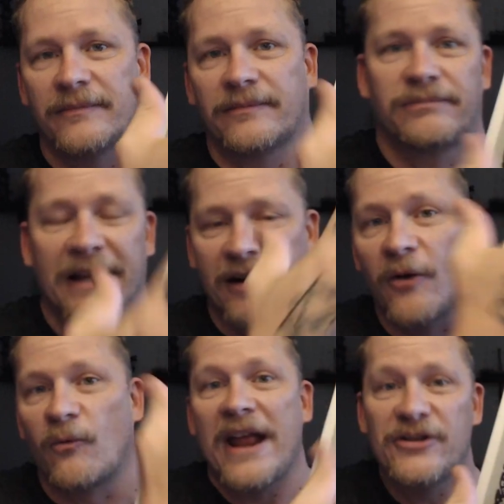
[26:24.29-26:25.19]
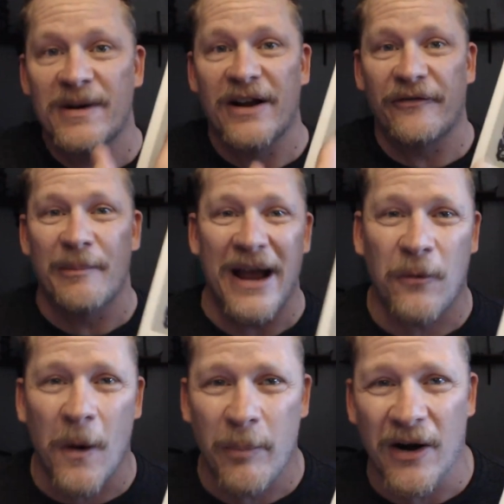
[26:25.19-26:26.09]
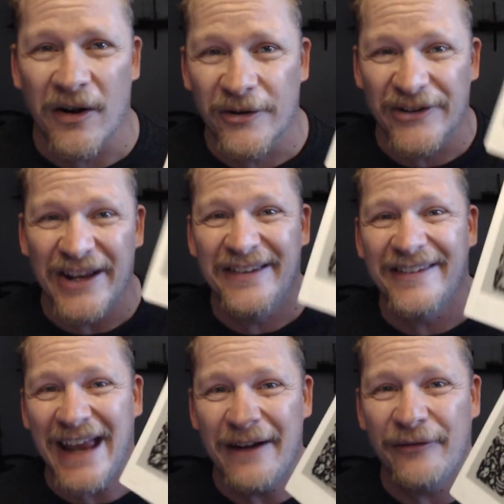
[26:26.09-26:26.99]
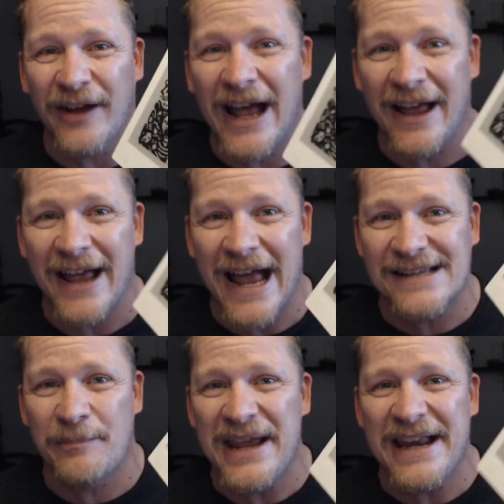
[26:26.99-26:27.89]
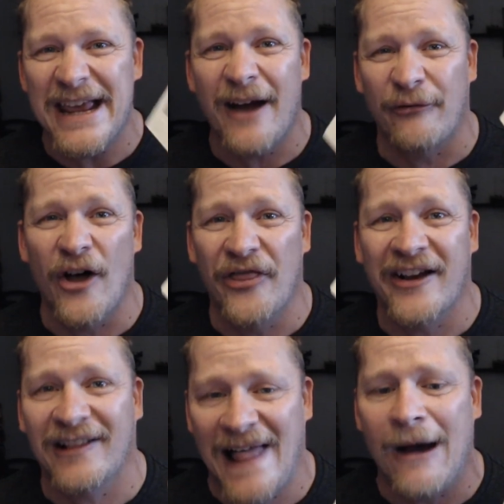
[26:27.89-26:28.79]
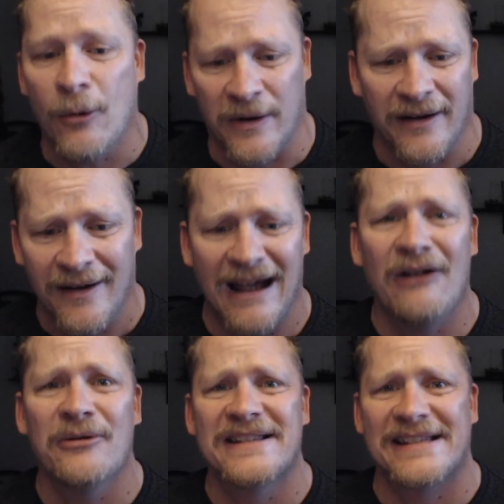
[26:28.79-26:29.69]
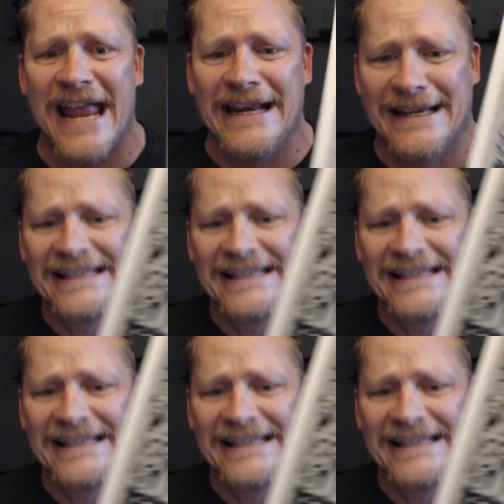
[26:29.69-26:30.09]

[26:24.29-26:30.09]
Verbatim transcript: like arrangement of the microparticles is saved as a PDF on the cloud. How insane is